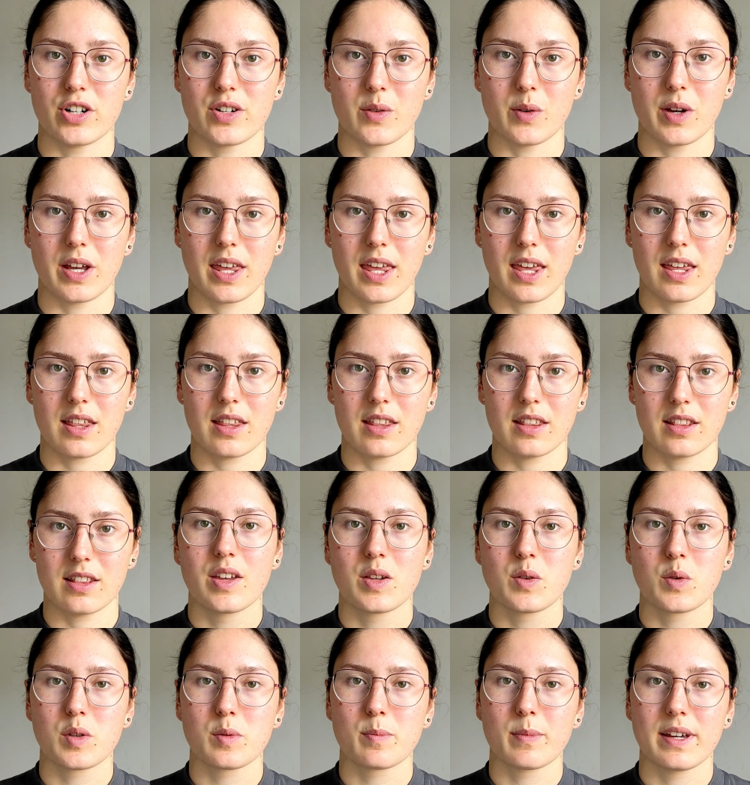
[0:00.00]
doing it.
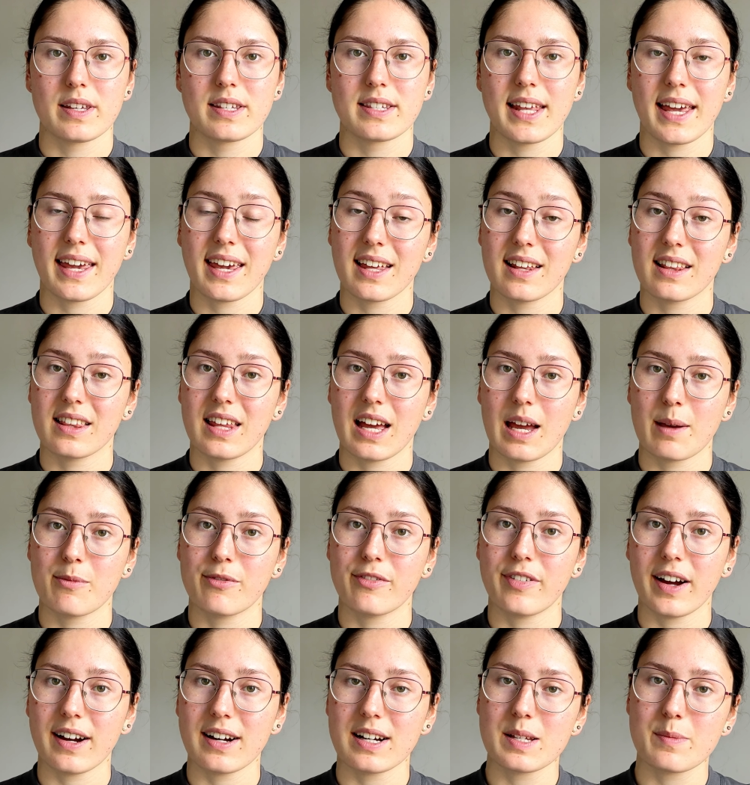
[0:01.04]
This was my second time
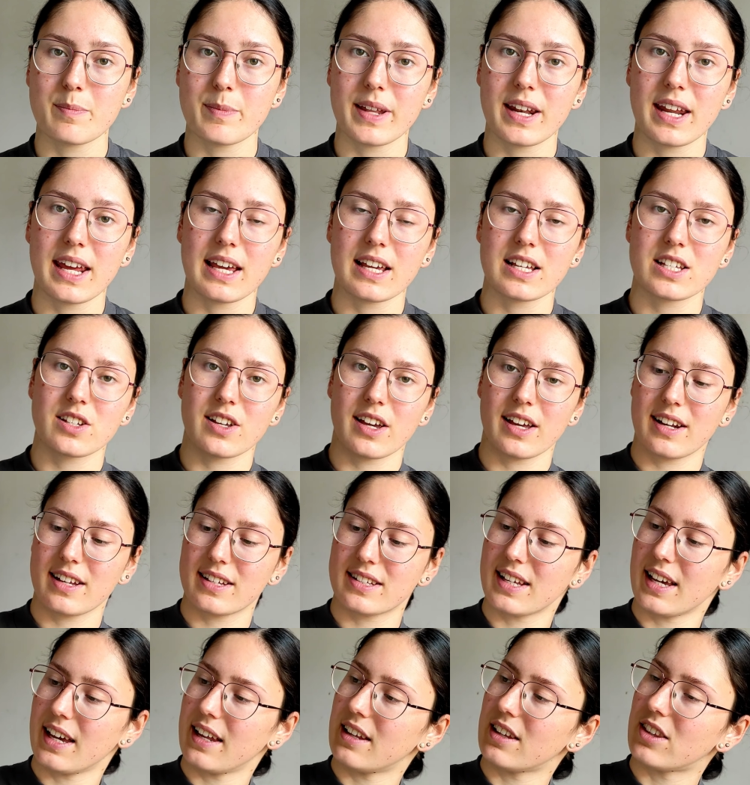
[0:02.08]
fire spinning, so I
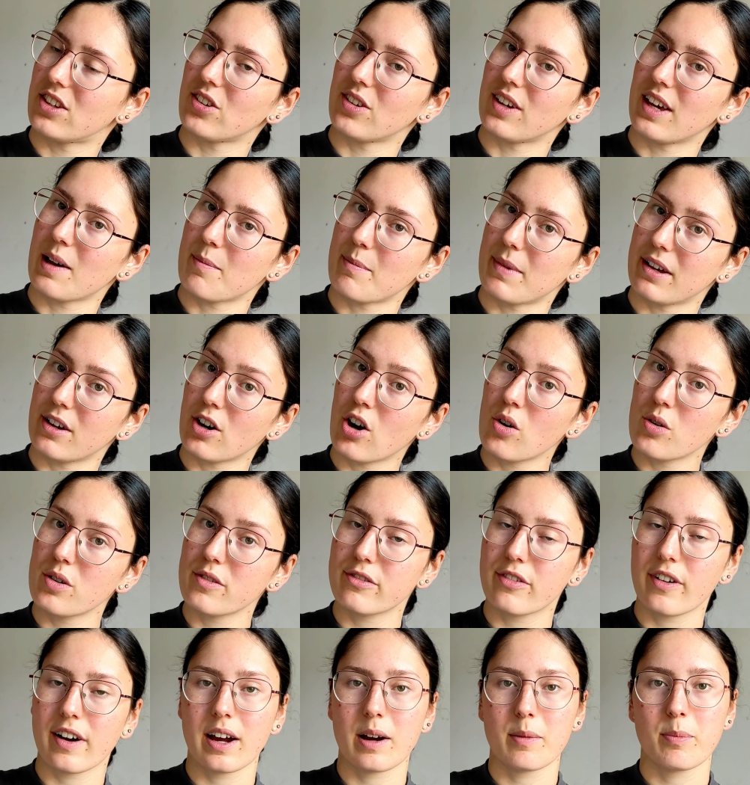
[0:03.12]
decided to get my own
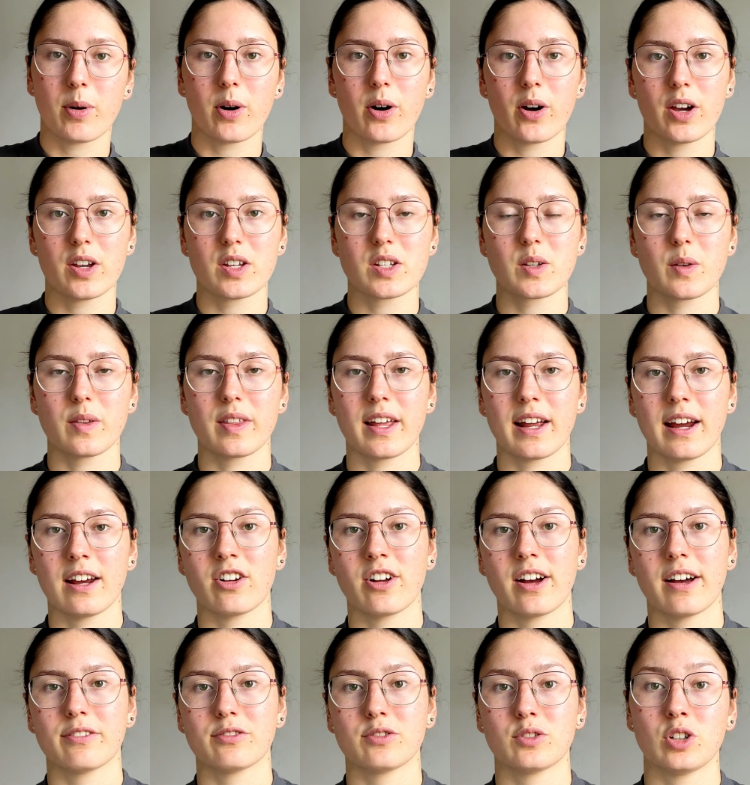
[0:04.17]
fire poi so that I'd
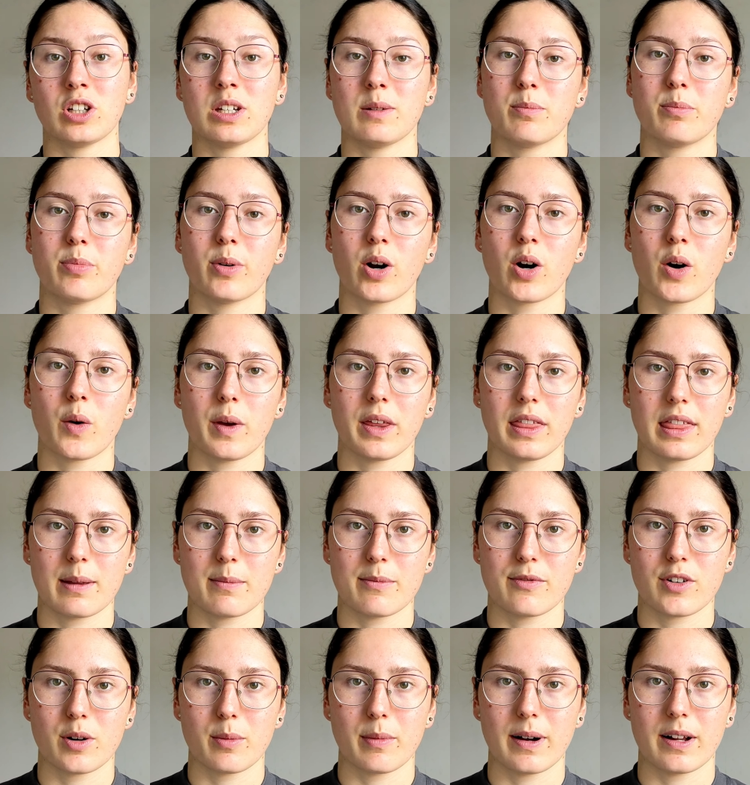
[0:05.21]
have to keep borrowing them
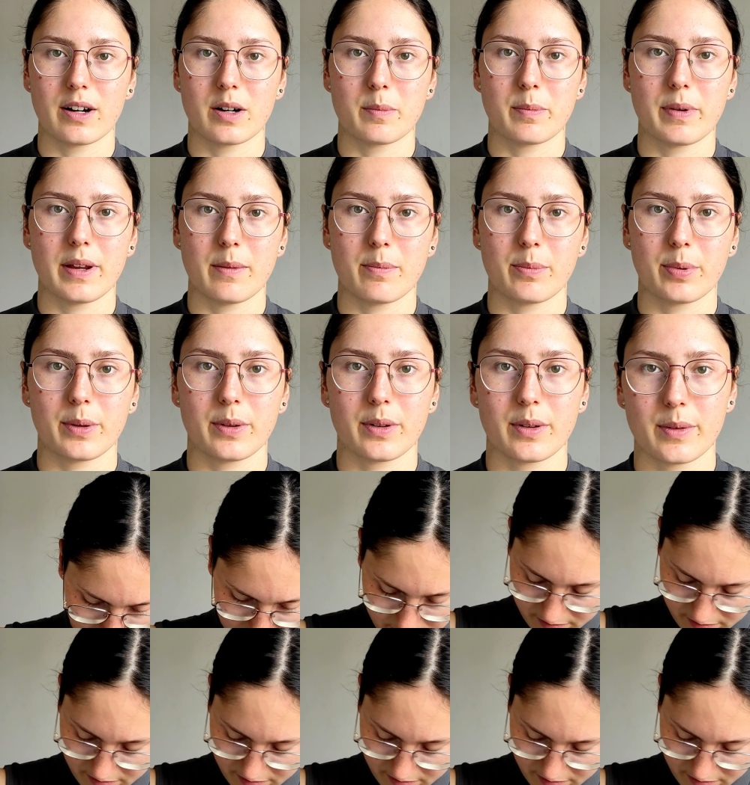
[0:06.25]
from other people.